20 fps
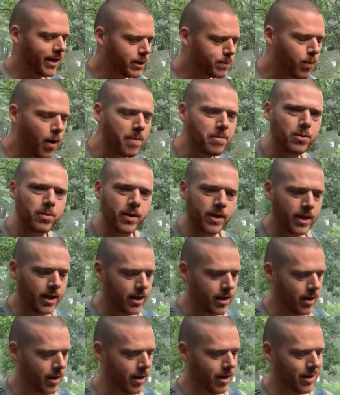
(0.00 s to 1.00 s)
He's
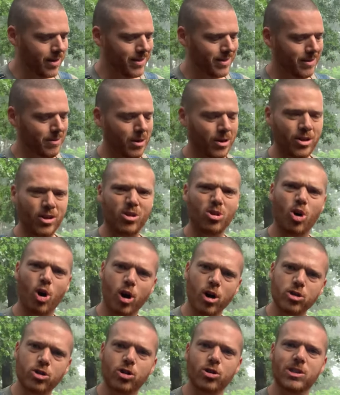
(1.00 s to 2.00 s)
probably uh, on the
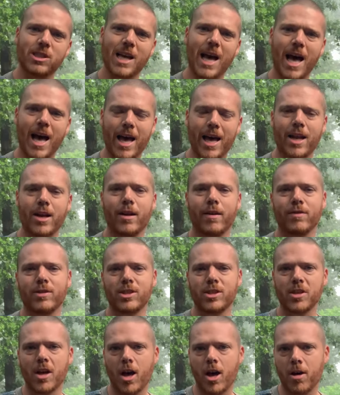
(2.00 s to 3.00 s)
larger side of
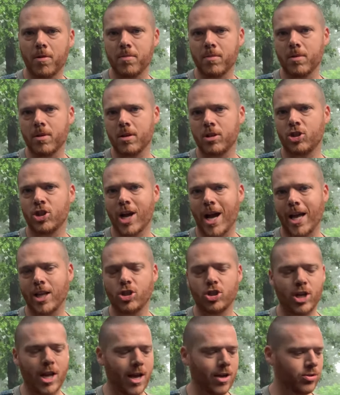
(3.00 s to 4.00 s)
some
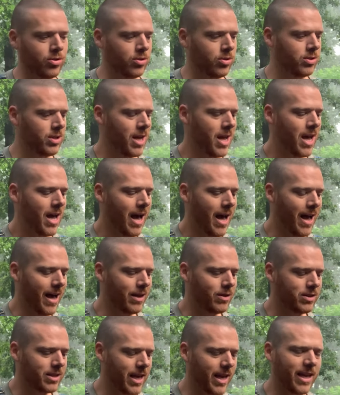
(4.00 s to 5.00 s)
Giant Schnauzers.
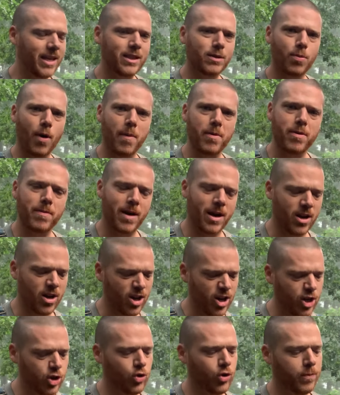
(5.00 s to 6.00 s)
I'd say he's probably about
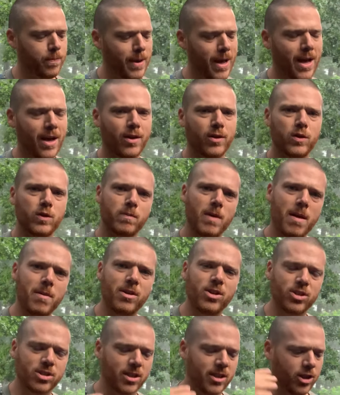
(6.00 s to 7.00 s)
100 pounds,
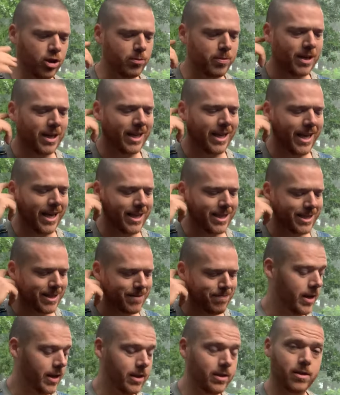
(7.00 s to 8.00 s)
maybe just a little bit less.
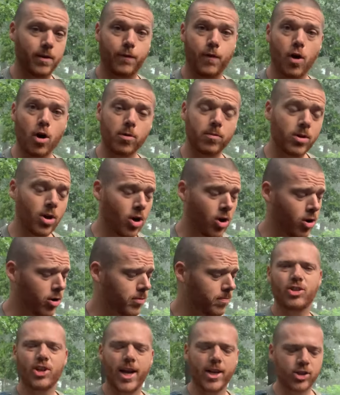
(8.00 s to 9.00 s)
He's a farm
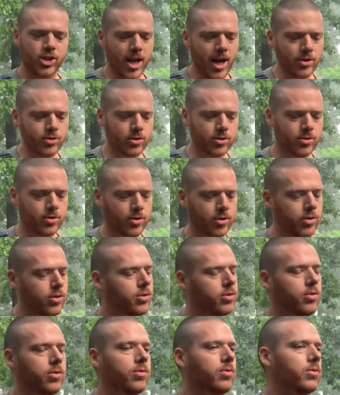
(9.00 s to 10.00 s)
dog. Giant Schnauzers are
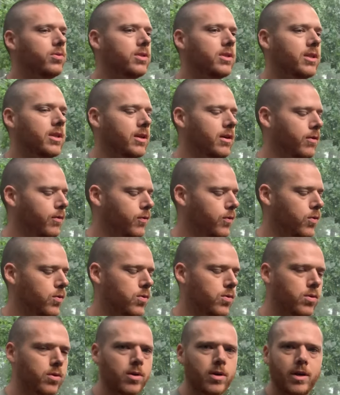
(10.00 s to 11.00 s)
used uh,
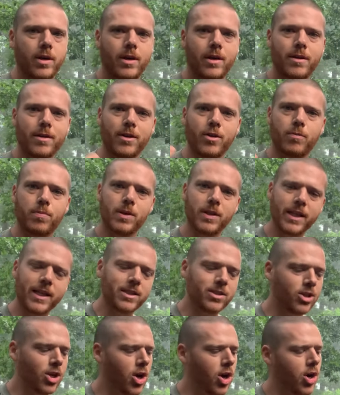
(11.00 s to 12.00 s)
for, uh, you know,
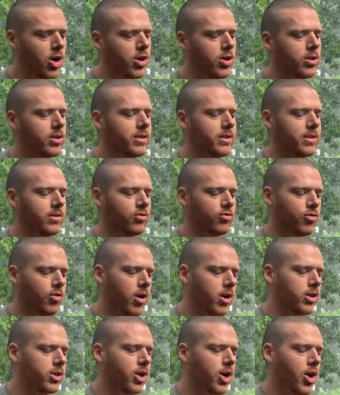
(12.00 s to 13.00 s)
police dogs dogs and
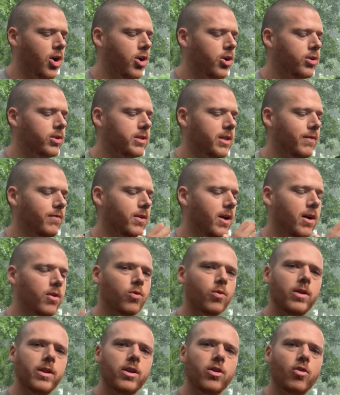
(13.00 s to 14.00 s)
drug dogs. They've got
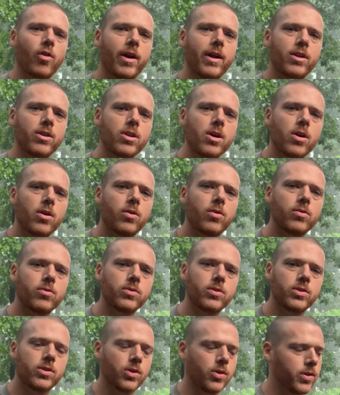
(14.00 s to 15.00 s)
a really great
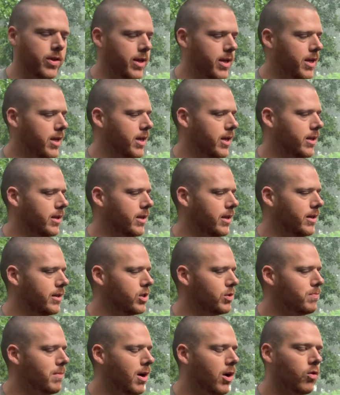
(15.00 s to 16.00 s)
nose, so they can uh,
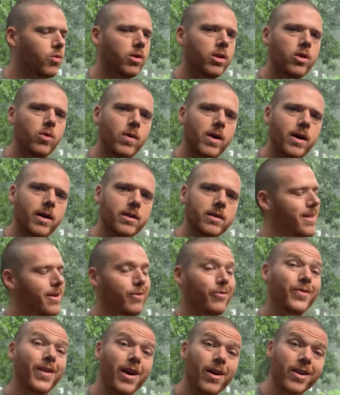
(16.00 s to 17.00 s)
smell really well.
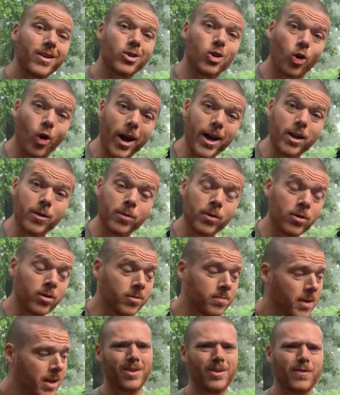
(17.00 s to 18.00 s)
They're very
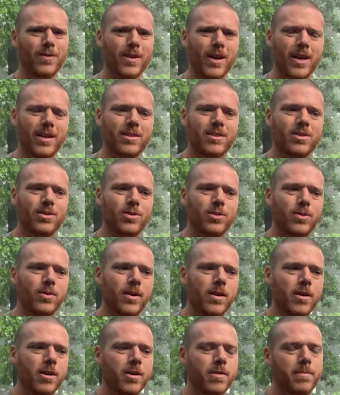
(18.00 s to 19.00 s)
trainable, but you've got to
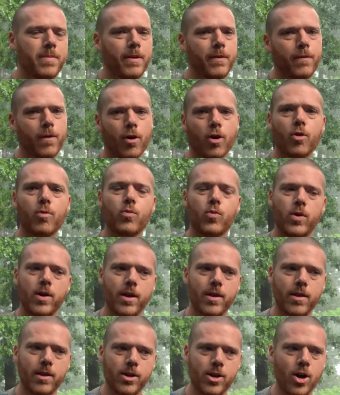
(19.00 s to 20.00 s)
uh, be firm
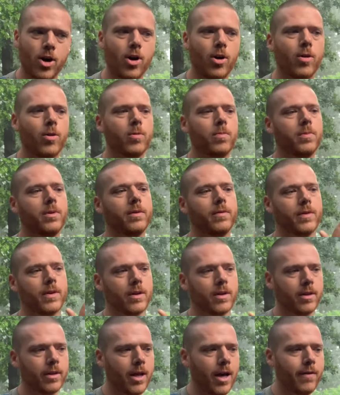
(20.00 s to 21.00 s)
with a dog, but
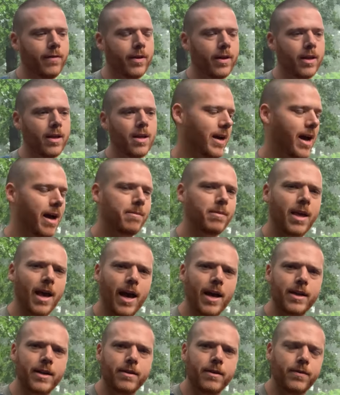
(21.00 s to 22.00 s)
very loving. I'm
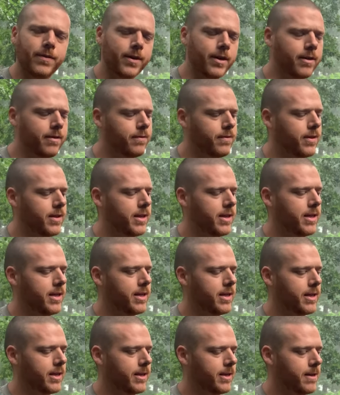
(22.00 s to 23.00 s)
kind of of
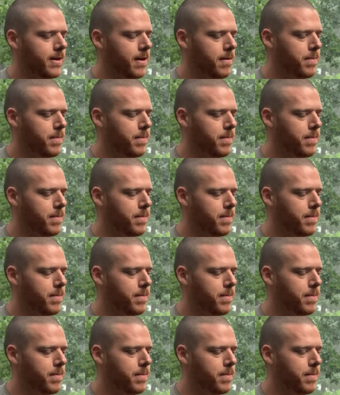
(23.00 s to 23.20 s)
the uh,